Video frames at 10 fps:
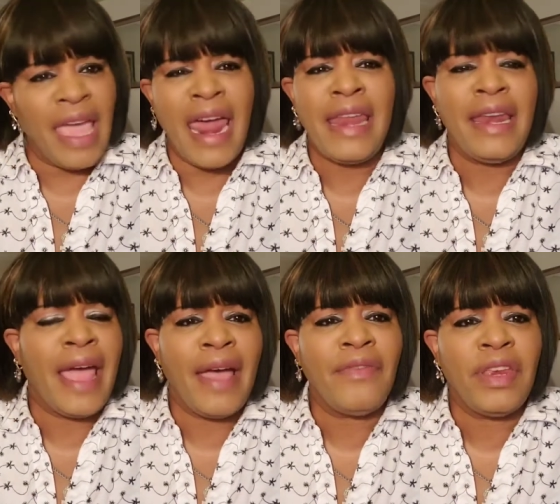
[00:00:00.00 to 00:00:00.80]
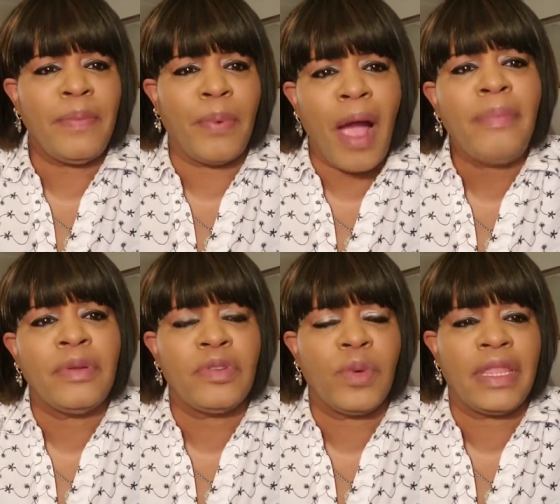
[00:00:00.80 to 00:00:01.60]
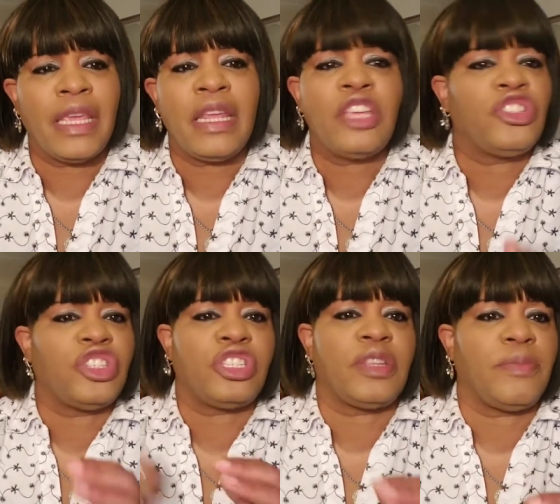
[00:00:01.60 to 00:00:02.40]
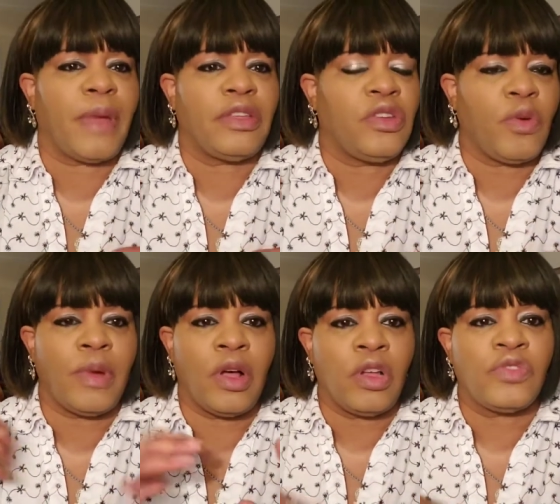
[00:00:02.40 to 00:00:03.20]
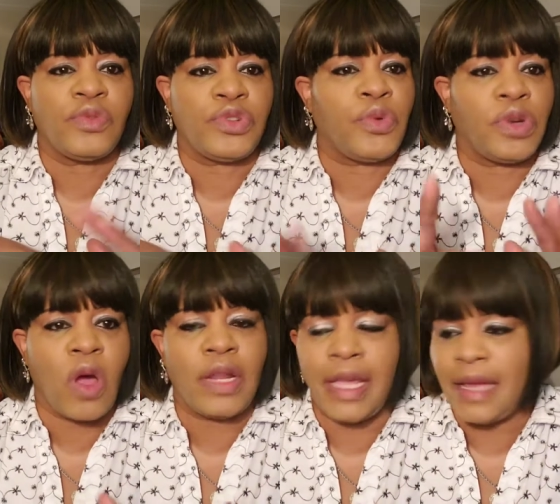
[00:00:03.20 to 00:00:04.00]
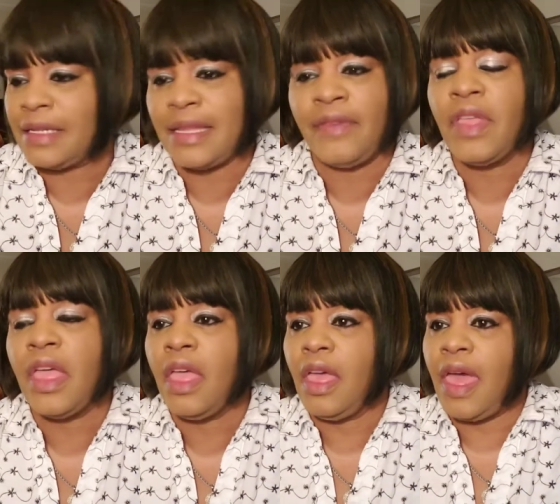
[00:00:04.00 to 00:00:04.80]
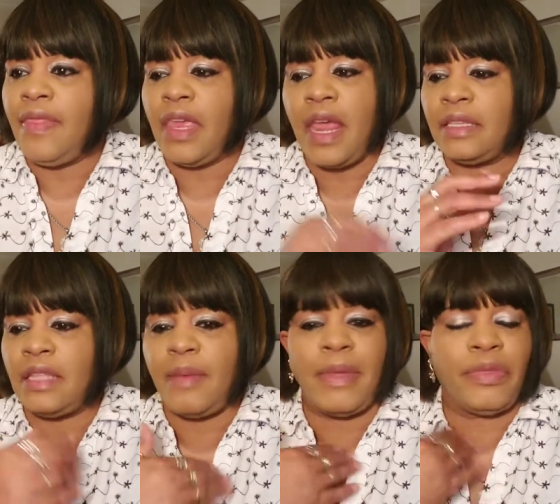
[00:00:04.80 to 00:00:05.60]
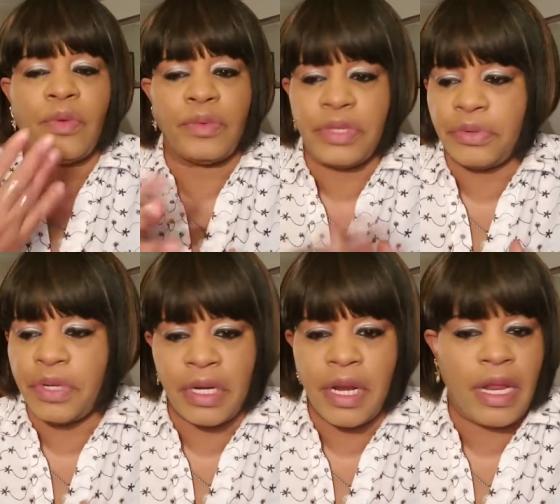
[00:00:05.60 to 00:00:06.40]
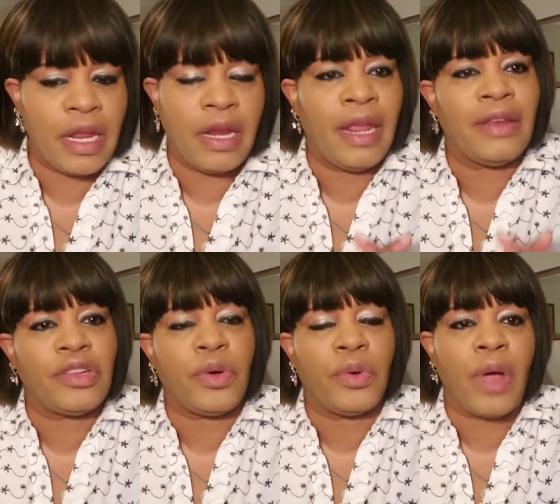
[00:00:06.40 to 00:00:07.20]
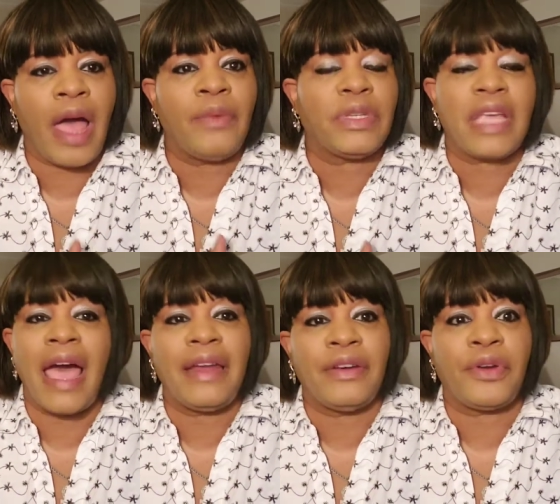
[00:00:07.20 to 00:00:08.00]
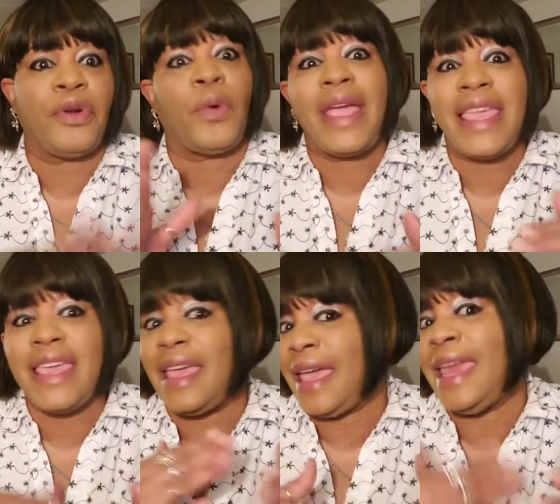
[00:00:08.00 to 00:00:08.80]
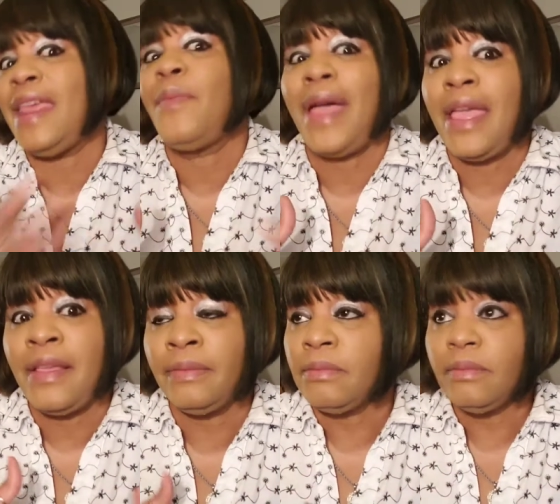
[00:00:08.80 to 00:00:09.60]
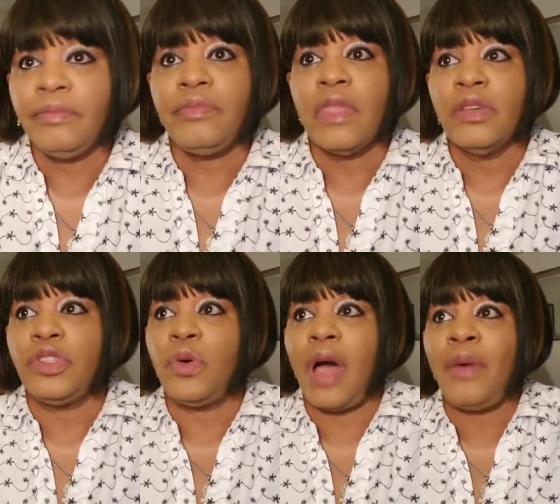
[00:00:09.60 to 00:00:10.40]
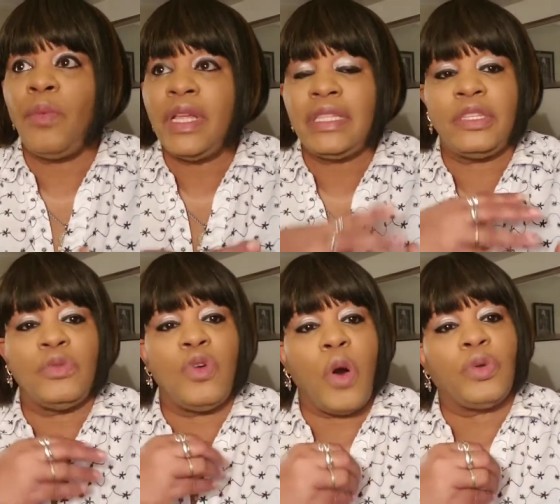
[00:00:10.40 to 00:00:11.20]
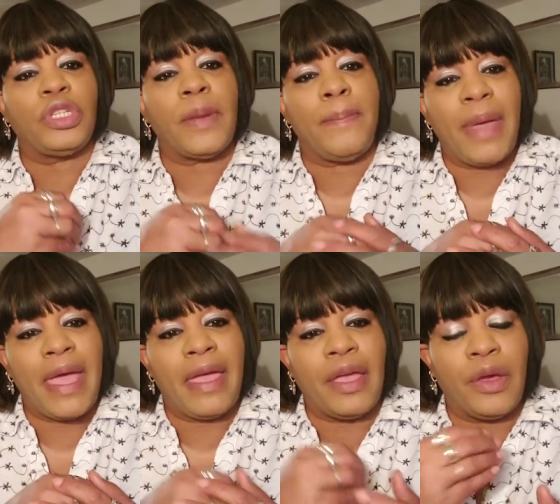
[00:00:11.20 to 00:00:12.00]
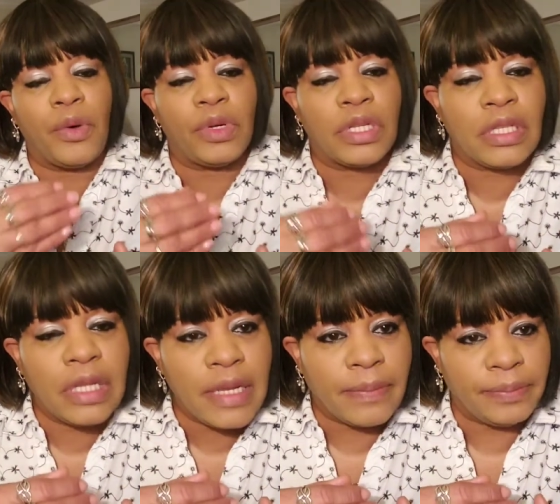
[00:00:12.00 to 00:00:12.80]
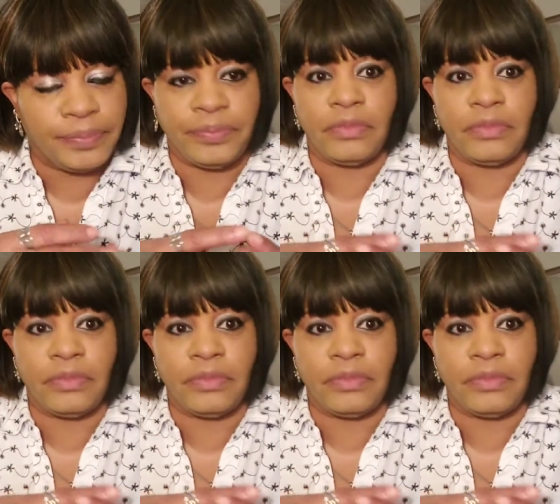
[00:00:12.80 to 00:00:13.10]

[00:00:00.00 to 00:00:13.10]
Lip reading: And I didn't have any problems with it. It's just that my arms were sore and all that kind of stuff. And the next day my throat was sore. And so I was kind of cranky anyway. So I went to go to bed and go to sleep.